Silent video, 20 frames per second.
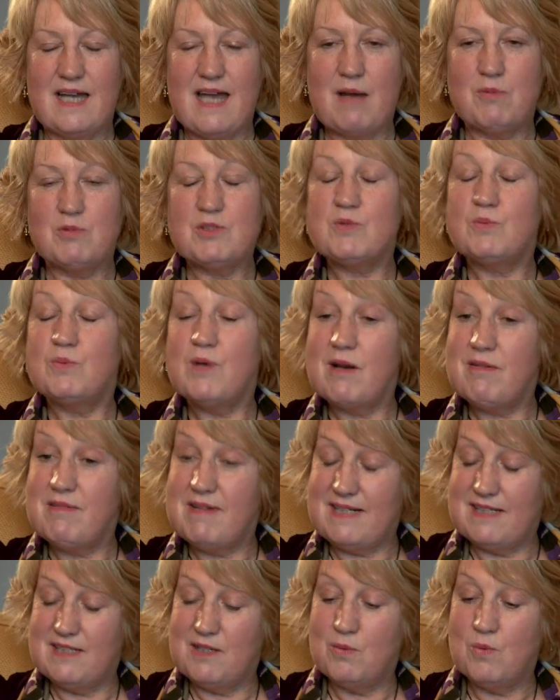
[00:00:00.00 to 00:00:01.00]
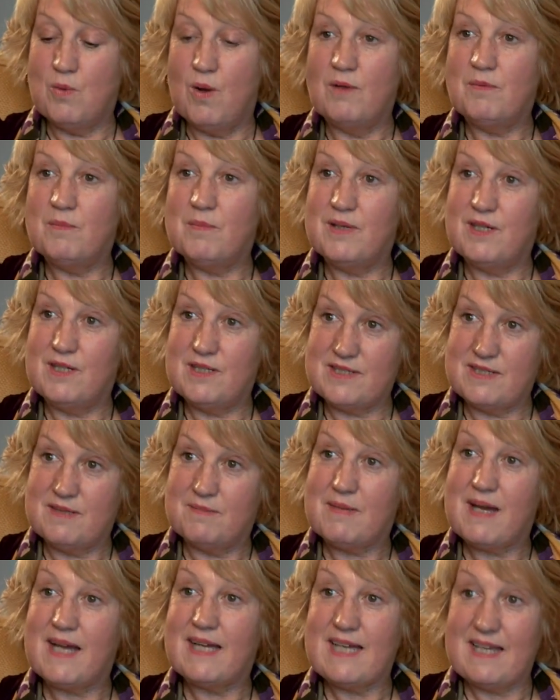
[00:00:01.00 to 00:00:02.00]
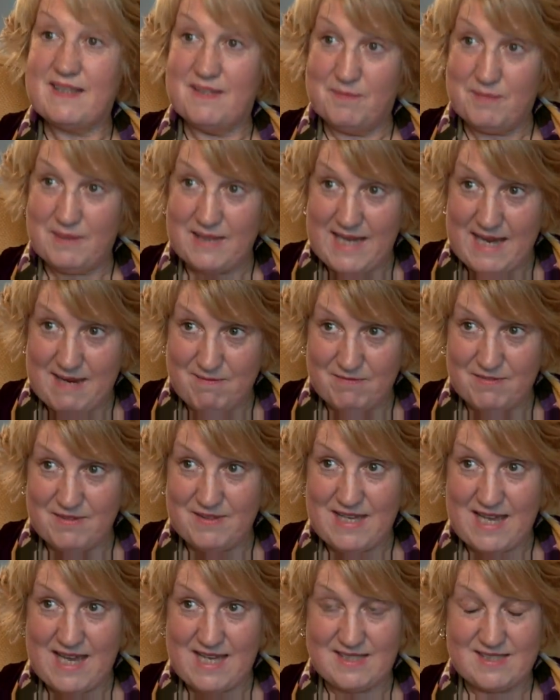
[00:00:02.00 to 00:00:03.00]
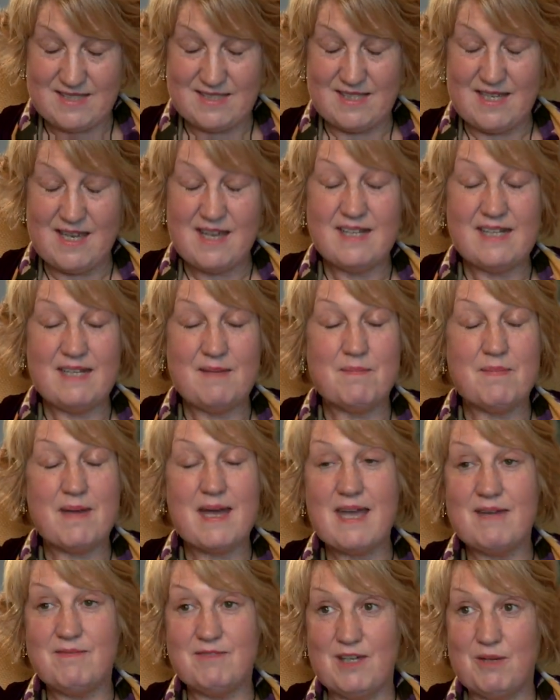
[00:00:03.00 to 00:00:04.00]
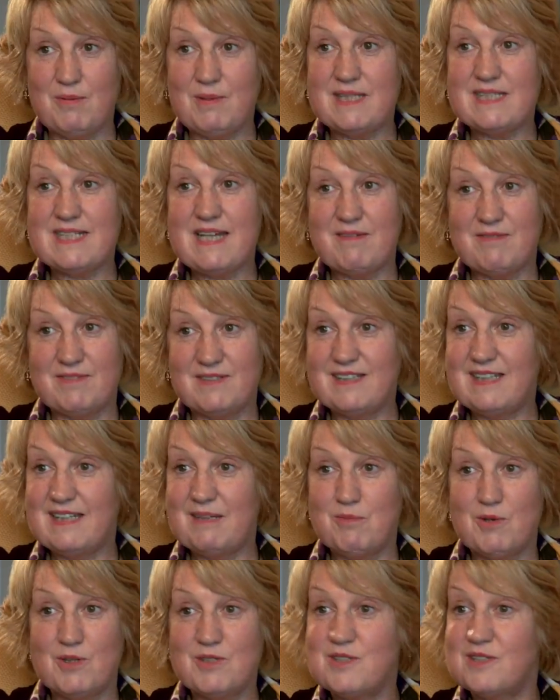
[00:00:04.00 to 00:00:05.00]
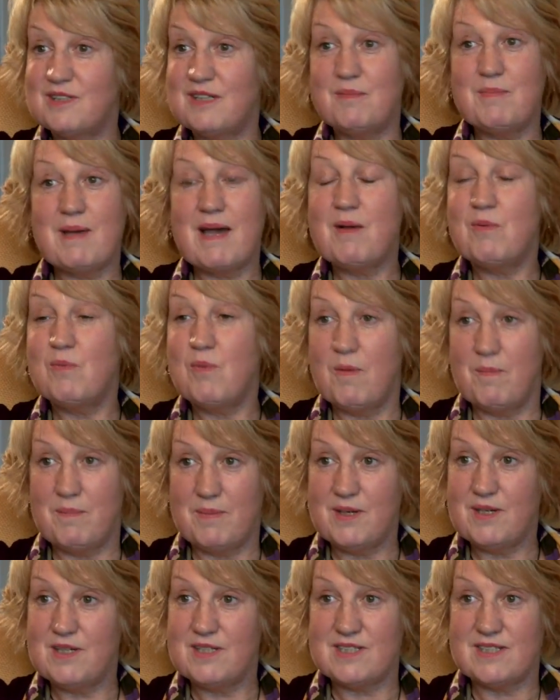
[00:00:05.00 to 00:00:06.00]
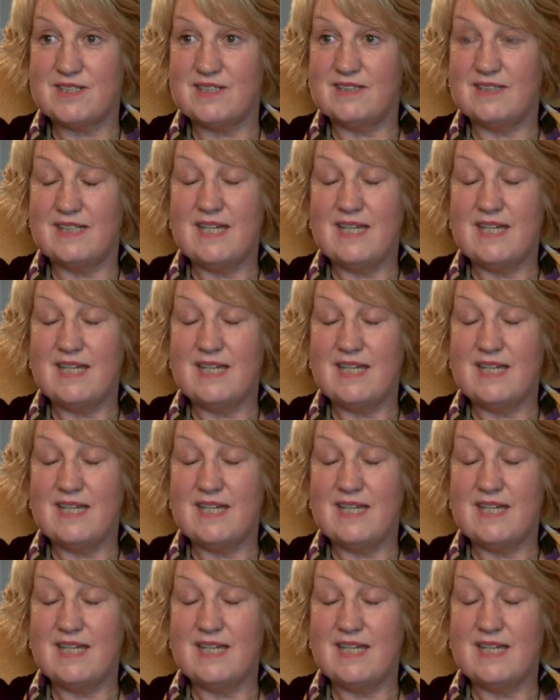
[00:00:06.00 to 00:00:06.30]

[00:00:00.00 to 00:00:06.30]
I was worried that one person might get the blame for this, and in my view it definitely wasn't about one person,